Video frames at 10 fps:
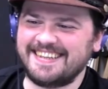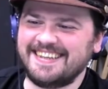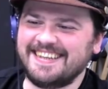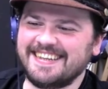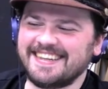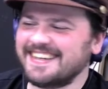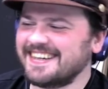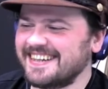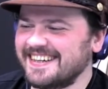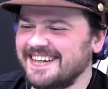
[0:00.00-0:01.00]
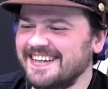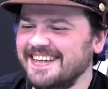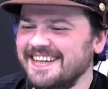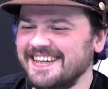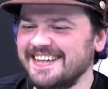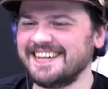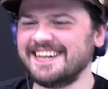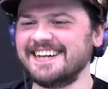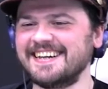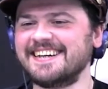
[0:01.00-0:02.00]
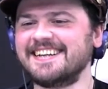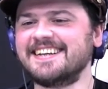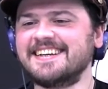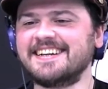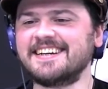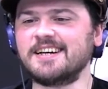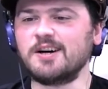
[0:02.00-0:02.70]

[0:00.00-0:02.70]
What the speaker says: No words are spoken by the person on screen.